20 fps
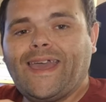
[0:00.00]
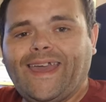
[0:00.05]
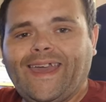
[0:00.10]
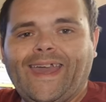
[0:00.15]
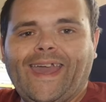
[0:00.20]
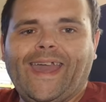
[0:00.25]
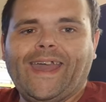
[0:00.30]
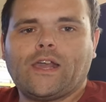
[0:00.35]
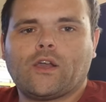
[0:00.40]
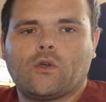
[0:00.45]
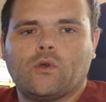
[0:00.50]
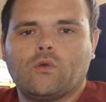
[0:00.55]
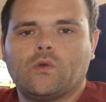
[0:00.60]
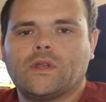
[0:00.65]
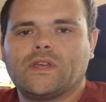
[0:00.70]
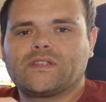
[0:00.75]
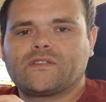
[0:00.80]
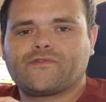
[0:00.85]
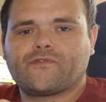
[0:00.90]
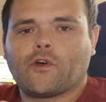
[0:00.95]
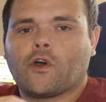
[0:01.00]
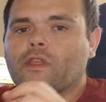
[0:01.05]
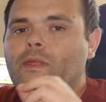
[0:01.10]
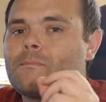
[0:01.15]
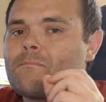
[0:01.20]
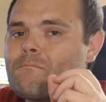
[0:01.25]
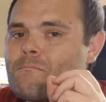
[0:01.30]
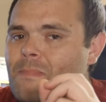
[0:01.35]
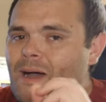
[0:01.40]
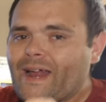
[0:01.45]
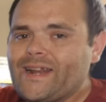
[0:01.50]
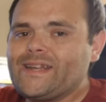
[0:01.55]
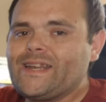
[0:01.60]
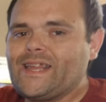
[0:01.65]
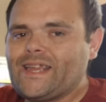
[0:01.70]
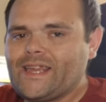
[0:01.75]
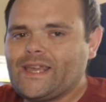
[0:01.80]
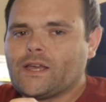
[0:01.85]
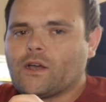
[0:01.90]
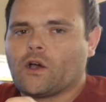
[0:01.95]
air coolers for the
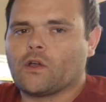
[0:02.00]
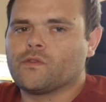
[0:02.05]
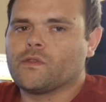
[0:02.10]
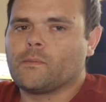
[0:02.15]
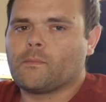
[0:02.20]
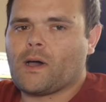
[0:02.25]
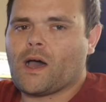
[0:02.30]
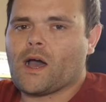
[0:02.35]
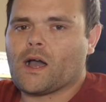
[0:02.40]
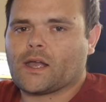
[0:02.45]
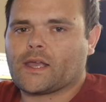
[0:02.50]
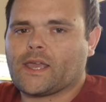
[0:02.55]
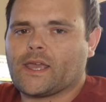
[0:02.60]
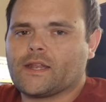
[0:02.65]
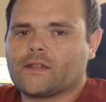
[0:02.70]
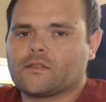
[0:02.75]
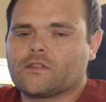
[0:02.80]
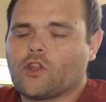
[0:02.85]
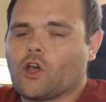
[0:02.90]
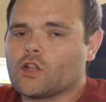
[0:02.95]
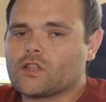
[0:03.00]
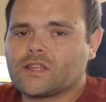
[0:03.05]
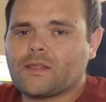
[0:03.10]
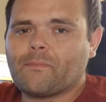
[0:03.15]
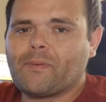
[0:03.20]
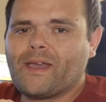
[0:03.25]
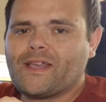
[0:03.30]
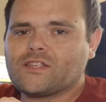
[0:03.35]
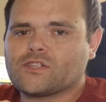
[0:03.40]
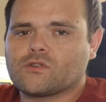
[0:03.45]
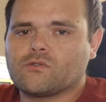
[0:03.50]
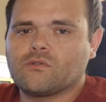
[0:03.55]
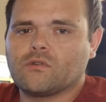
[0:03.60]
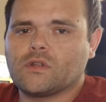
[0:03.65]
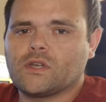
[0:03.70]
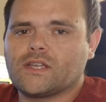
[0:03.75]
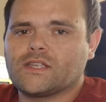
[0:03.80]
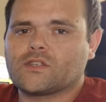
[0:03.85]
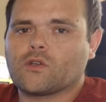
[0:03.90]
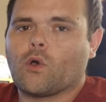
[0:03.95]
money on the market, not the best
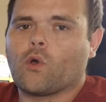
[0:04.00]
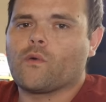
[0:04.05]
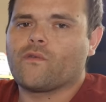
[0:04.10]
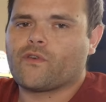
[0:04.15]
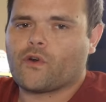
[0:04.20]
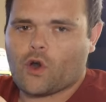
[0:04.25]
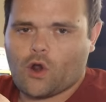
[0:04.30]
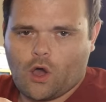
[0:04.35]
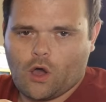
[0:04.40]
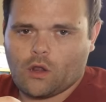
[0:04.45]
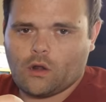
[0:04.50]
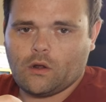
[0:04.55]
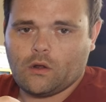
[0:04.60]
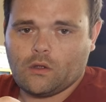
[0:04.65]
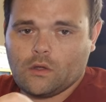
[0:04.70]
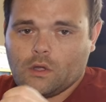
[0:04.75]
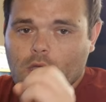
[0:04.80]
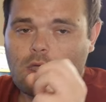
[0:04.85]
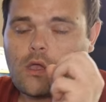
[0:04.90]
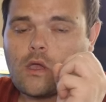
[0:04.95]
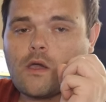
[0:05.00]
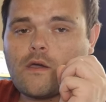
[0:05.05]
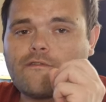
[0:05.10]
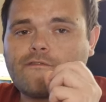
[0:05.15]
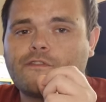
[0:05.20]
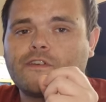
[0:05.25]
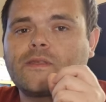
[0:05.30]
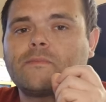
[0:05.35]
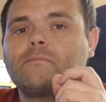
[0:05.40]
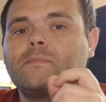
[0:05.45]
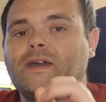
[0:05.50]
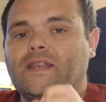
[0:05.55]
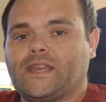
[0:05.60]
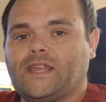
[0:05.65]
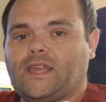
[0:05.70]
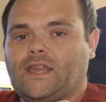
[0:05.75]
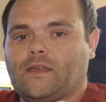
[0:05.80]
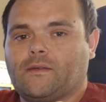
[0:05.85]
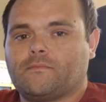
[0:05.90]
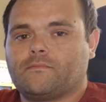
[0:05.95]
coolers overall, for the
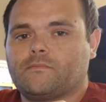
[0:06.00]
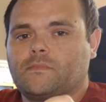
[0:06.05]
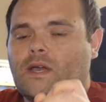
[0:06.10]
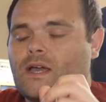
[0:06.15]
money.